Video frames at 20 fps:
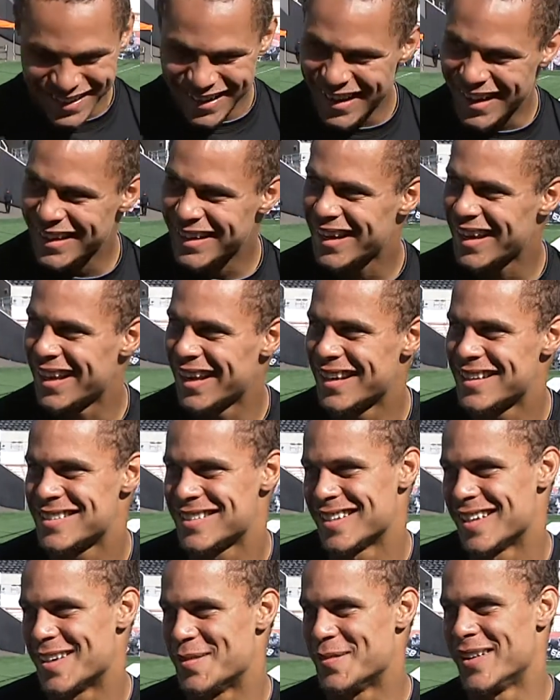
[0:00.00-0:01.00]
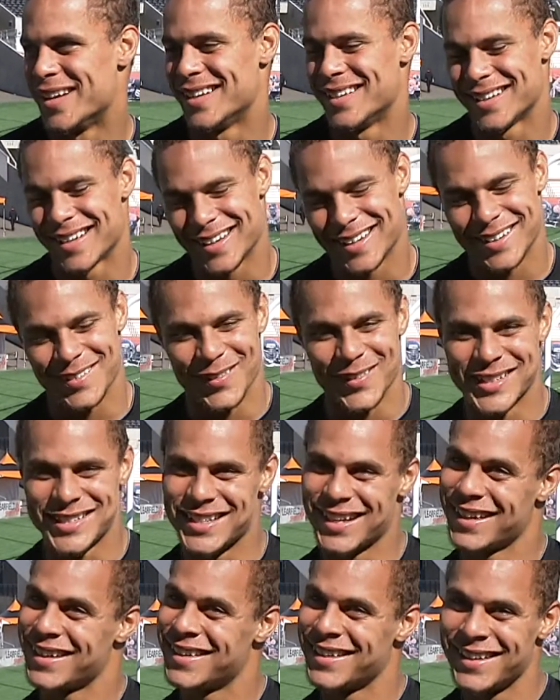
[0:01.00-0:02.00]
I can't answer that, man. I wish
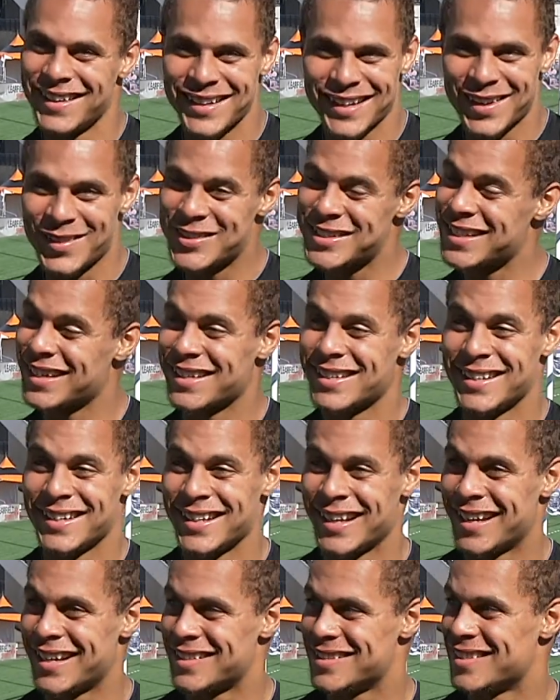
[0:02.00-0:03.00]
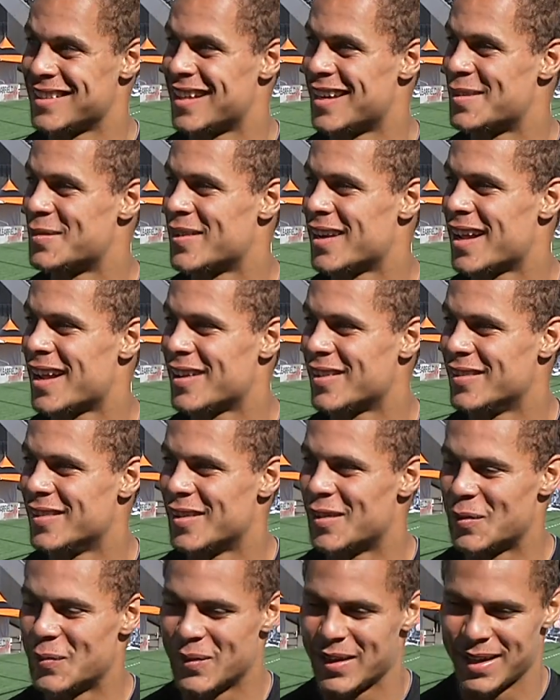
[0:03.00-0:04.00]
I could answer that, but I don't
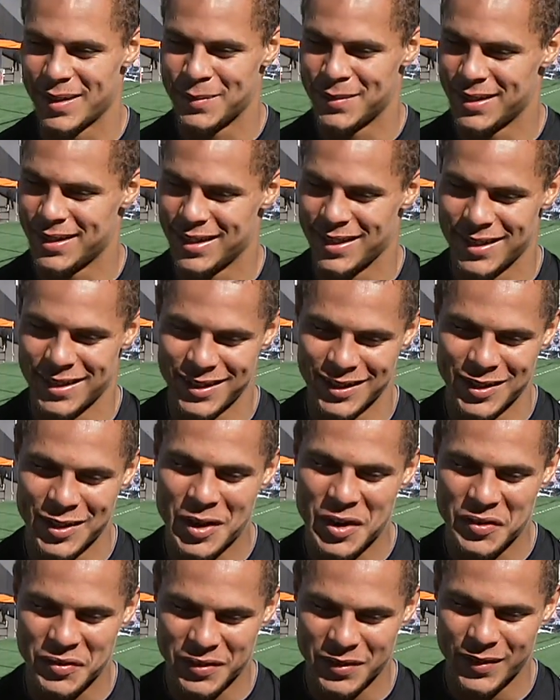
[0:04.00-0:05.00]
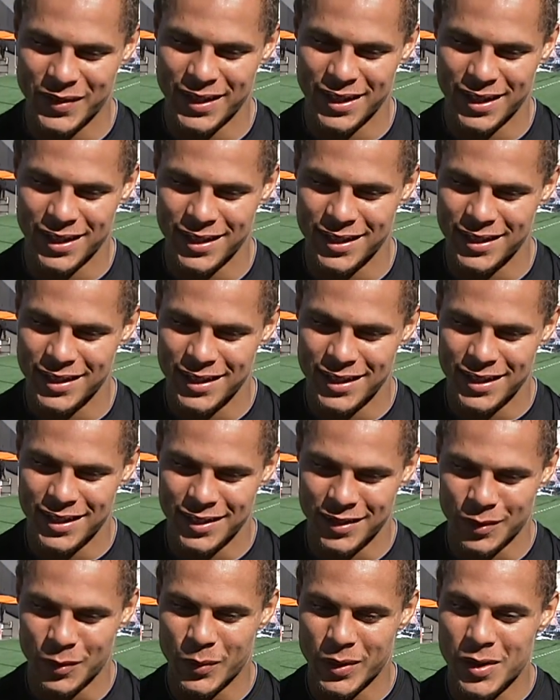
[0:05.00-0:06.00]
know, man. But, you know, hopefully we get,
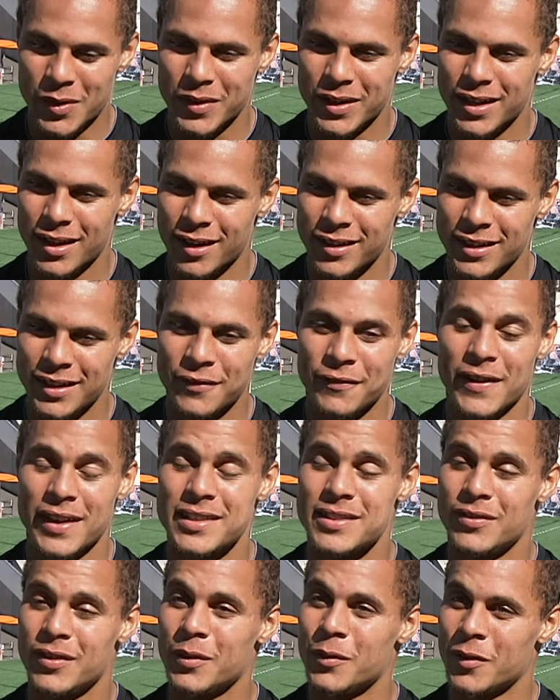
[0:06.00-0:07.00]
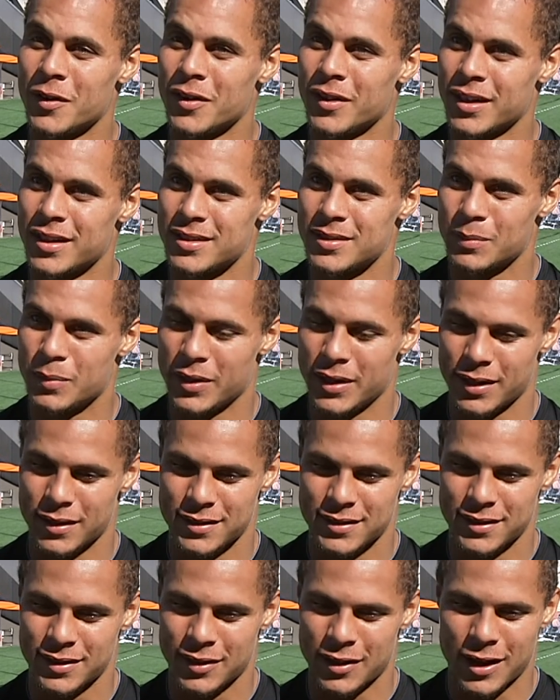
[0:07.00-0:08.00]
you know, we're going to get some
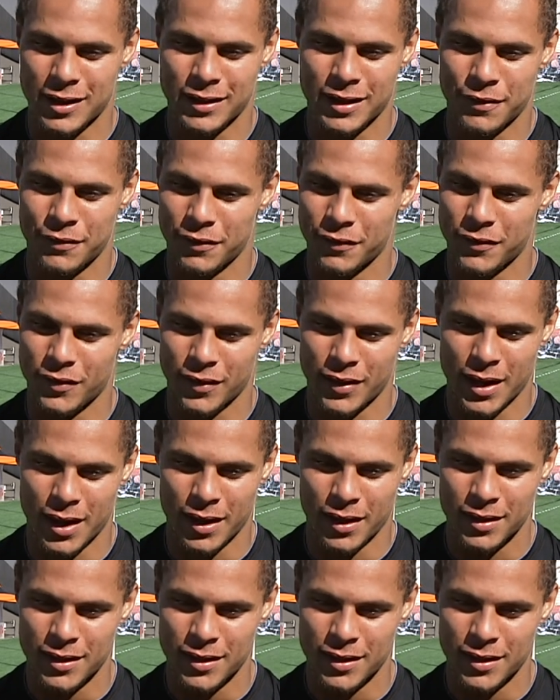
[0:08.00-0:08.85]
picks. You know, I definitely feel that.